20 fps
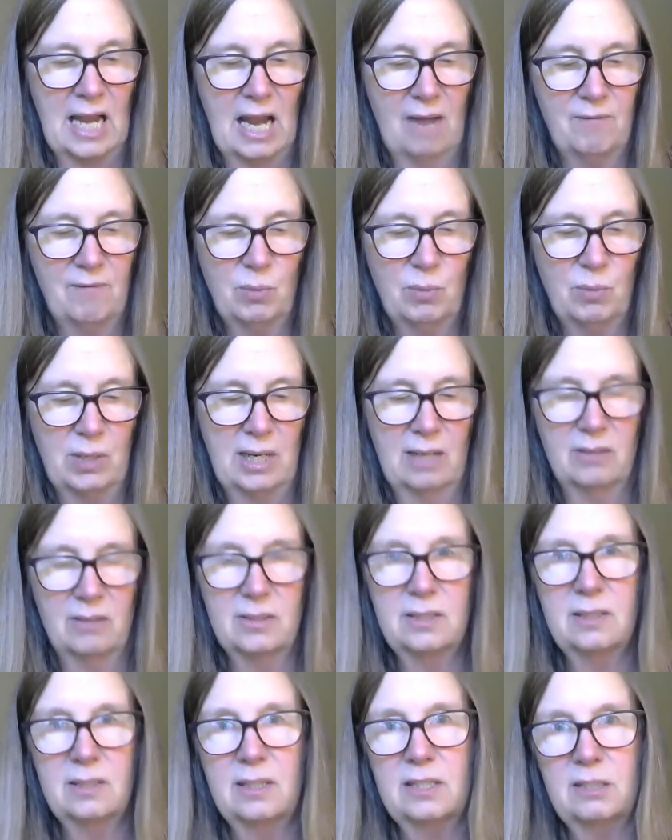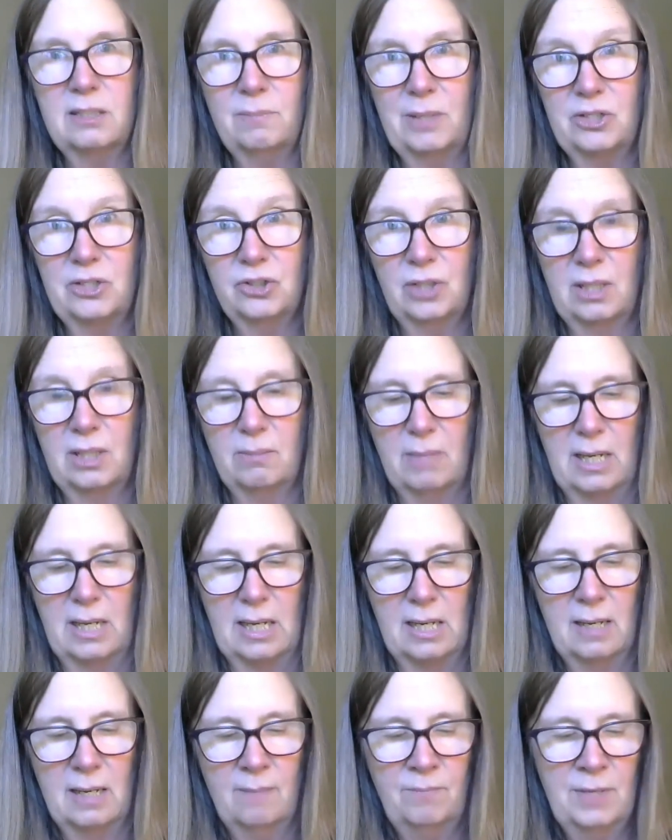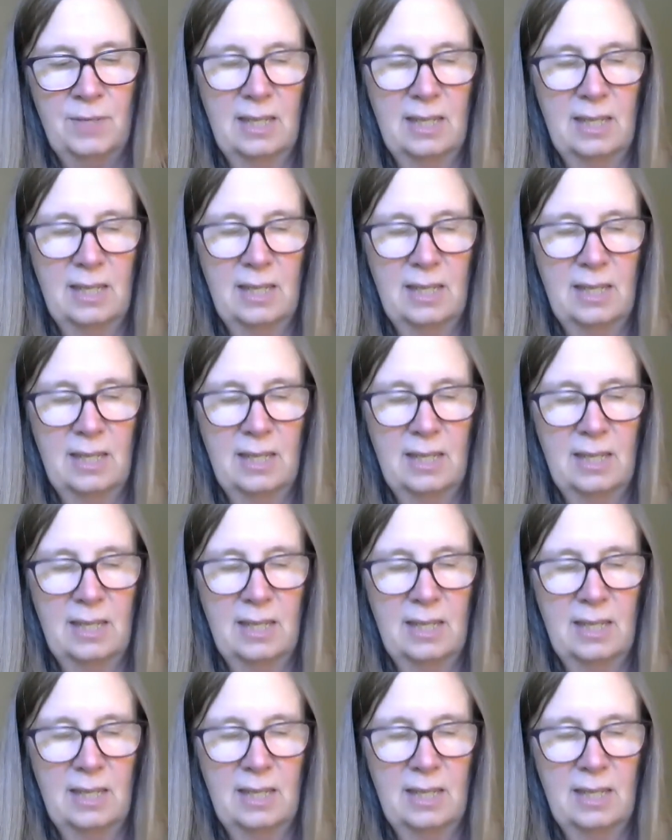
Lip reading: everyone else, especially me,